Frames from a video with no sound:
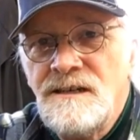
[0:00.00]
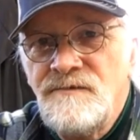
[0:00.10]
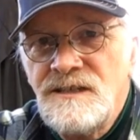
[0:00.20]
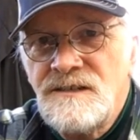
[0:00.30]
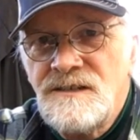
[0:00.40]

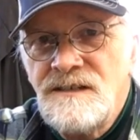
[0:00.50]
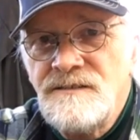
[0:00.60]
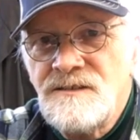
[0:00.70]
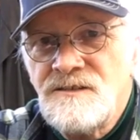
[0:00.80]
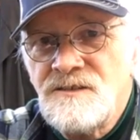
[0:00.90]
VSL
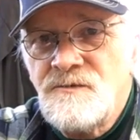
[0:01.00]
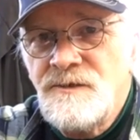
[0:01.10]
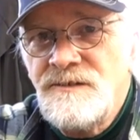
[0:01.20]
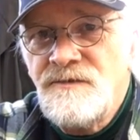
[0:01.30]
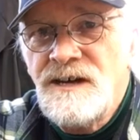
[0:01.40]
and this is
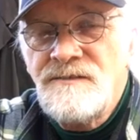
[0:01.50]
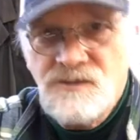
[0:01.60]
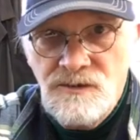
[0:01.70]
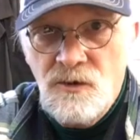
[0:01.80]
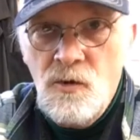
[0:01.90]
25,
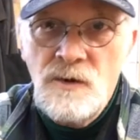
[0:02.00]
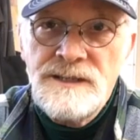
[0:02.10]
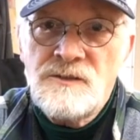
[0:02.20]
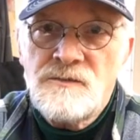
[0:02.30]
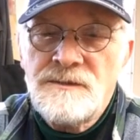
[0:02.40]
so the whole
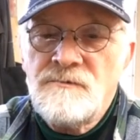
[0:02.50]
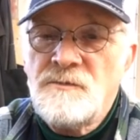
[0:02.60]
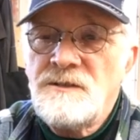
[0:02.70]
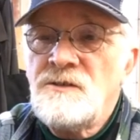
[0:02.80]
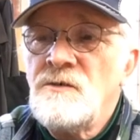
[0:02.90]
instrument will
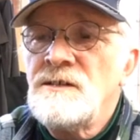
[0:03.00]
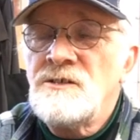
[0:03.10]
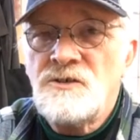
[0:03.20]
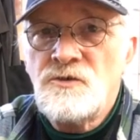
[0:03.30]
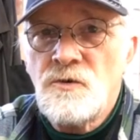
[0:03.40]
be two
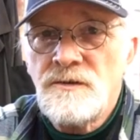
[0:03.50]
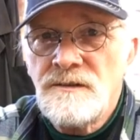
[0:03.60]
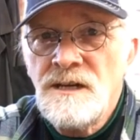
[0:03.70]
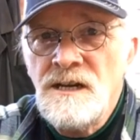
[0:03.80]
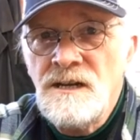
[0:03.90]
inches
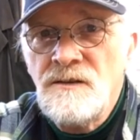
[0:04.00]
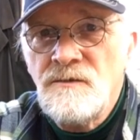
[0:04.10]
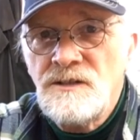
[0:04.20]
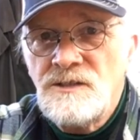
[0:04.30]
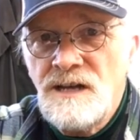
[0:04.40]
shorter,
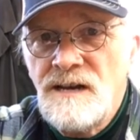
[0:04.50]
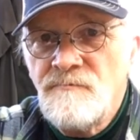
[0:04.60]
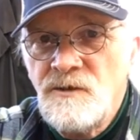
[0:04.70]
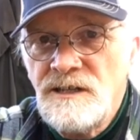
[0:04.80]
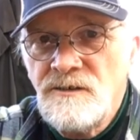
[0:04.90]
which
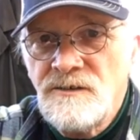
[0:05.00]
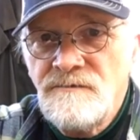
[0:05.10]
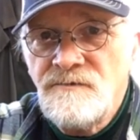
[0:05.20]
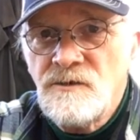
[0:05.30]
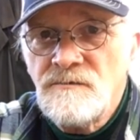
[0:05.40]
I'm really
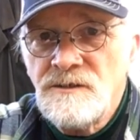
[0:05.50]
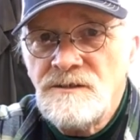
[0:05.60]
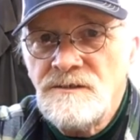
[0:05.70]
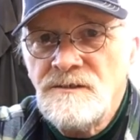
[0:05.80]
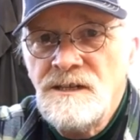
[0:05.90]
looking
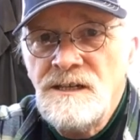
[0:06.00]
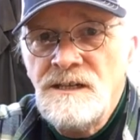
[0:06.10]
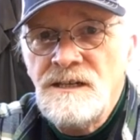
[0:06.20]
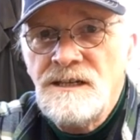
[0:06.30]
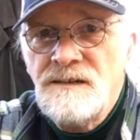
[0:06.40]
forward to.
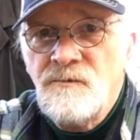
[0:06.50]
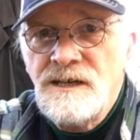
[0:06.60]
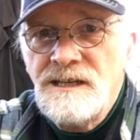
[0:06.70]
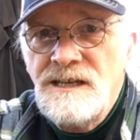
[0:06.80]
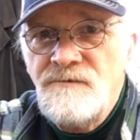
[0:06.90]

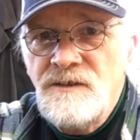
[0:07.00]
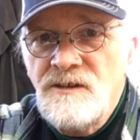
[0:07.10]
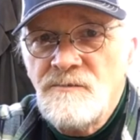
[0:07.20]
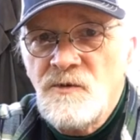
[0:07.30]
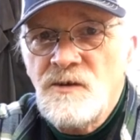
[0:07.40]
Wenge
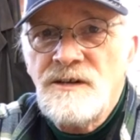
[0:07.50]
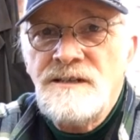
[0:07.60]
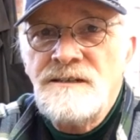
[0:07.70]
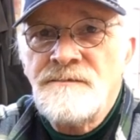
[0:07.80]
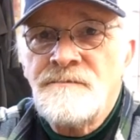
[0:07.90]

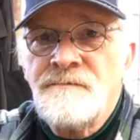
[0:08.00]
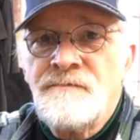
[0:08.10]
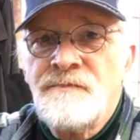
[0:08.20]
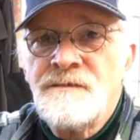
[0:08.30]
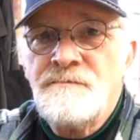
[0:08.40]
fingerboard,
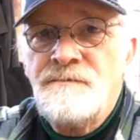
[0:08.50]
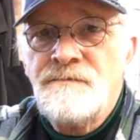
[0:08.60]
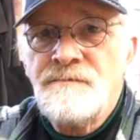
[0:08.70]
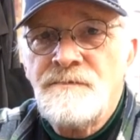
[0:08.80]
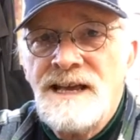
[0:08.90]

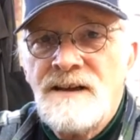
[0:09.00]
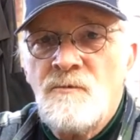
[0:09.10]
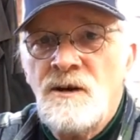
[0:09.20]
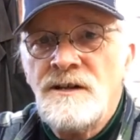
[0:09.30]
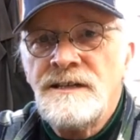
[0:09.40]

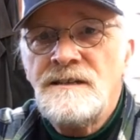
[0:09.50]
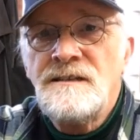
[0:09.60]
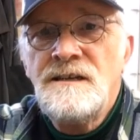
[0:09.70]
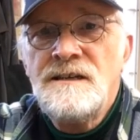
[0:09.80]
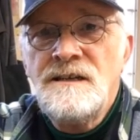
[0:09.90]
black
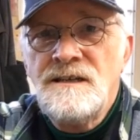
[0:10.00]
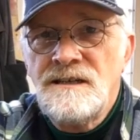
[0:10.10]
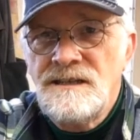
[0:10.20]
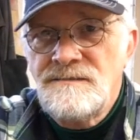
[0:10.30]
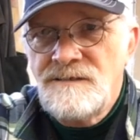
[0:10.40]
walnut,
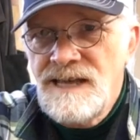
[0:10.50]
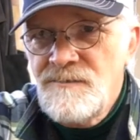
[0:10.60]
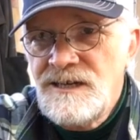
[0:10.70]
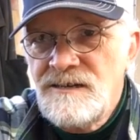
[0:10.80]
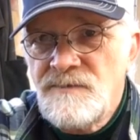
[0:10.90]
uh,
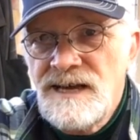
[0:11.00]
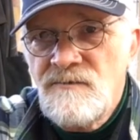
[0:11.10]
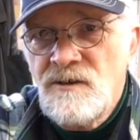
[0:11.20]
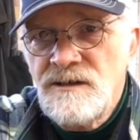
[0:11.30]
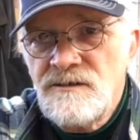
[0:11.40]
laminated
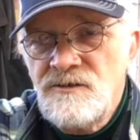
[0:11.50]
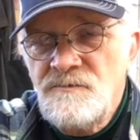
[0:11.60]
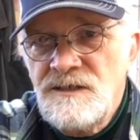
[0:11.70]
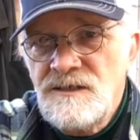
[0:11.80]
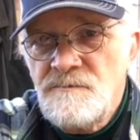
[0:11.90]
black walnut,
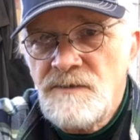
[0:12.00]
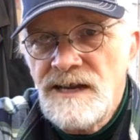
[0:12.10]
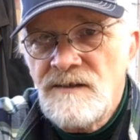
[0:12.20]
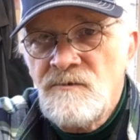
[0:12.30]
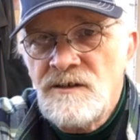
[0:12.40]
two-piece
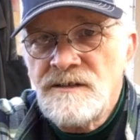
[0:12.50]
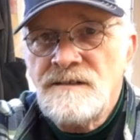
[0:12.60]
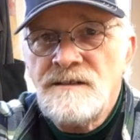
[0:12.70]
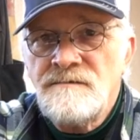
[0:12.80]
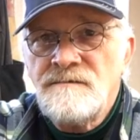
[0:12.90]
black
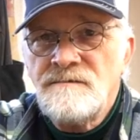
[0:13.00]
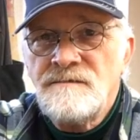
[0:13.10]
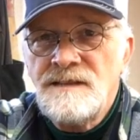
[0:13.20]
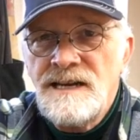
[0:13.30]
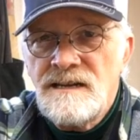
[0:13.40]
walnut
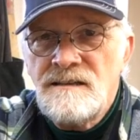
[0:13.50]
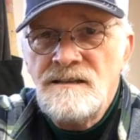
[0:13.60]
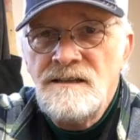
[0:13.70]
neck,